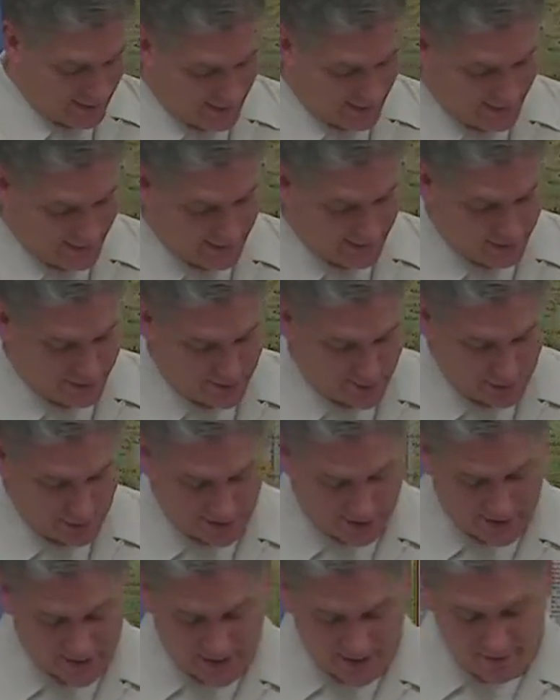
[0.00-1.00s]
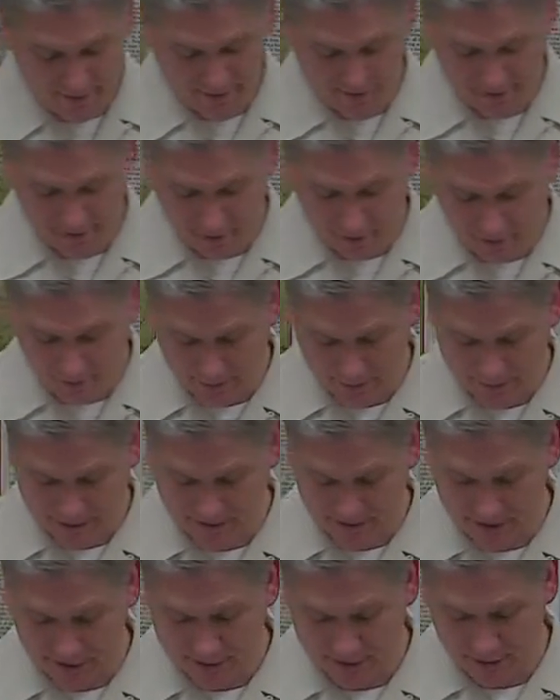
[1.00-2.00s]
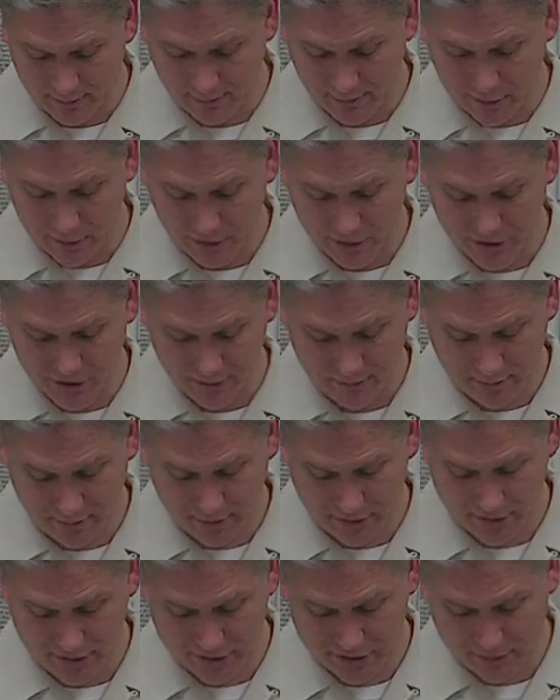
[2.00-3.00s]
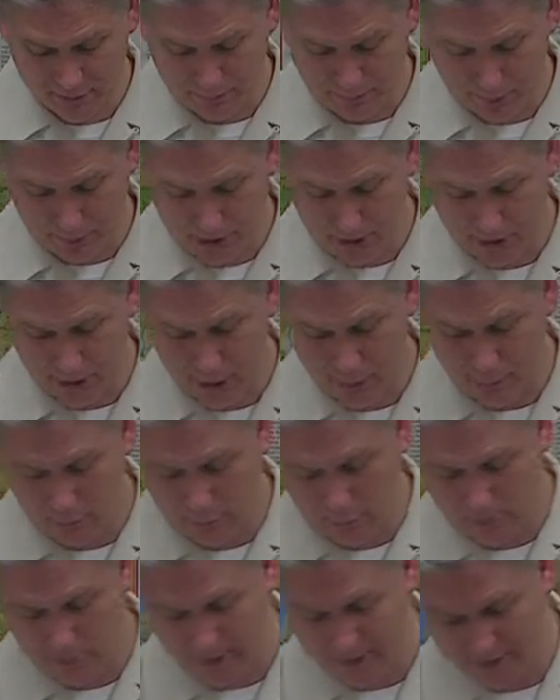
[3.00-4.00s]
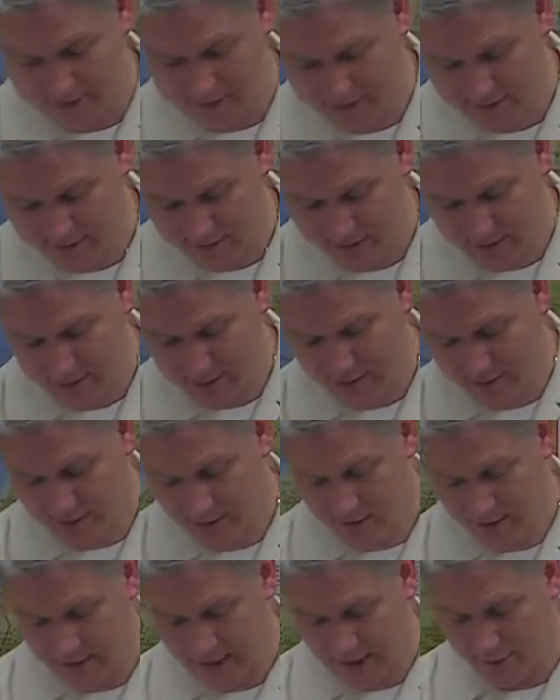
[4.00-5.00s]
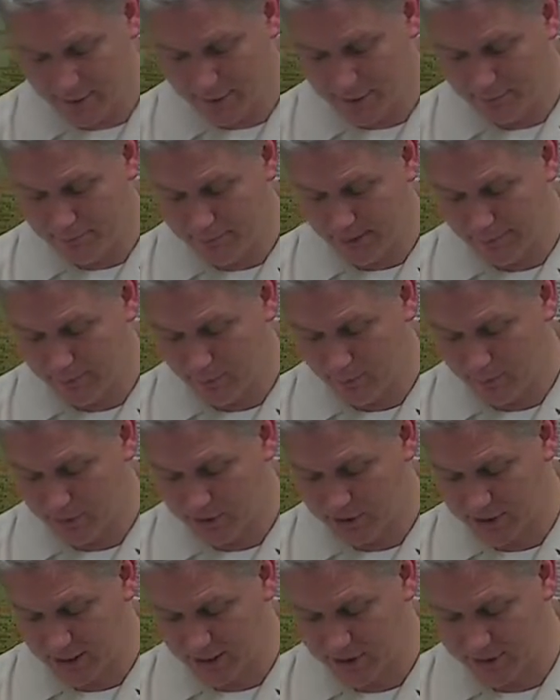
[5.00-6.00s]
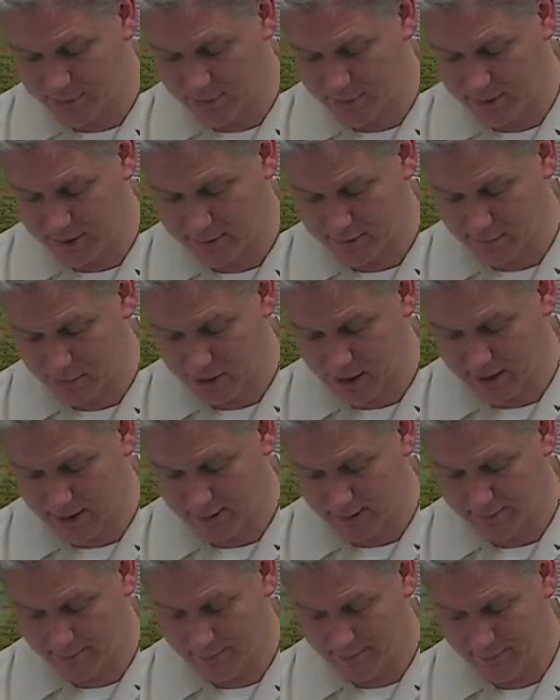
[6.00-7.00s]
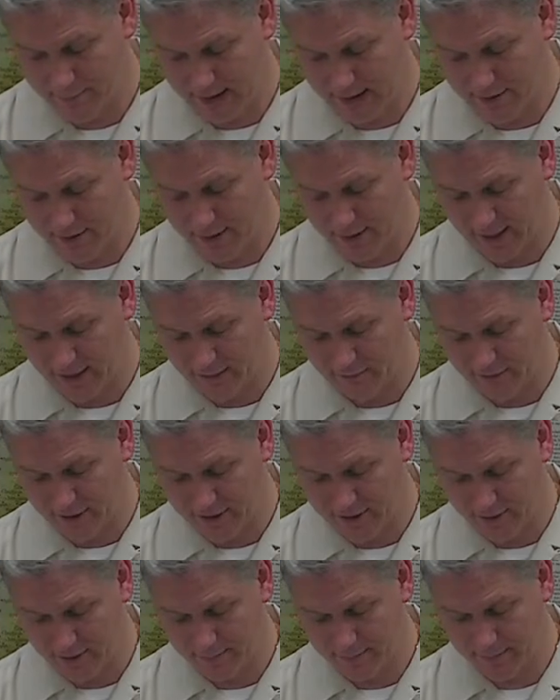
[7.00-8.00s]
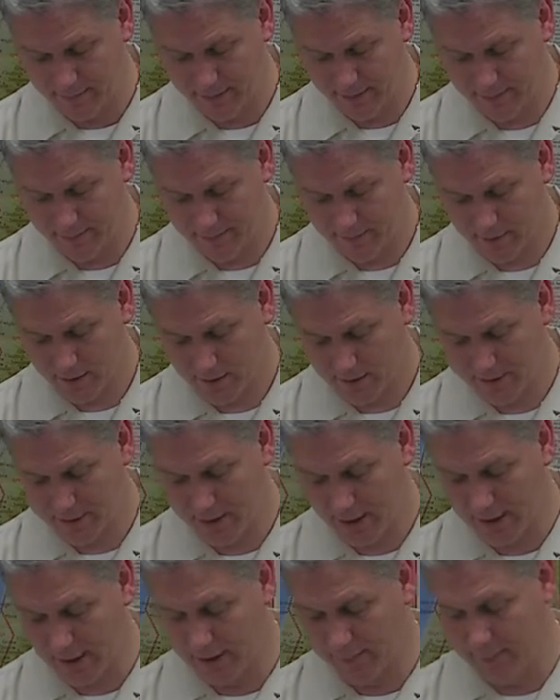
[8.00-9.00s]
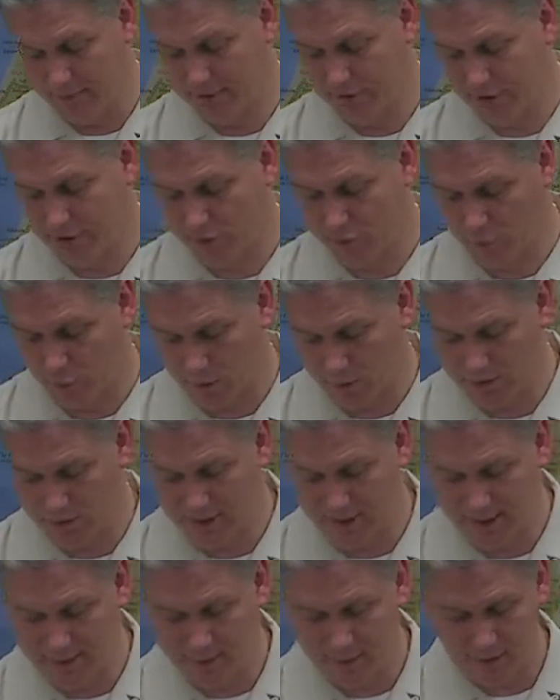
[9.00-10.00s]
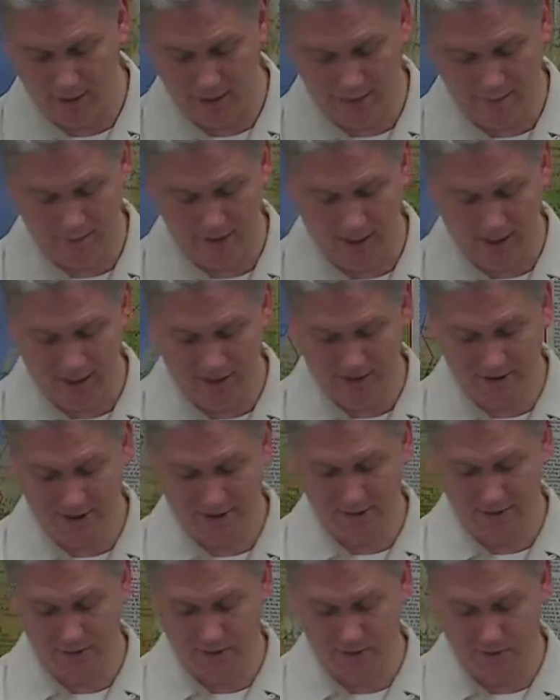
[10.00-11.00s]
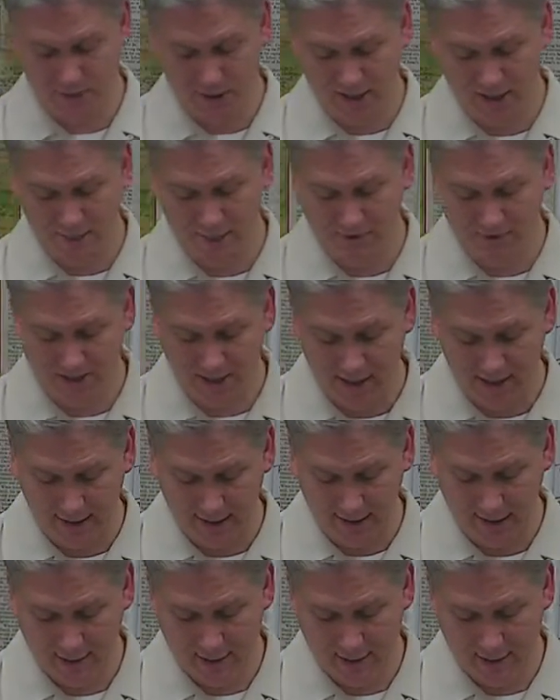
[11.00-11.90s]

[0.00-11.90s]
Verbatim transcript: And Chave, the Lord, said unto Moshe, Moses, Depart and go up hence, thou and the people which thou hast brought up out of the land of Egypt, unto the land which I swore unto Abraham, to Isaac, and to Jacob, saying,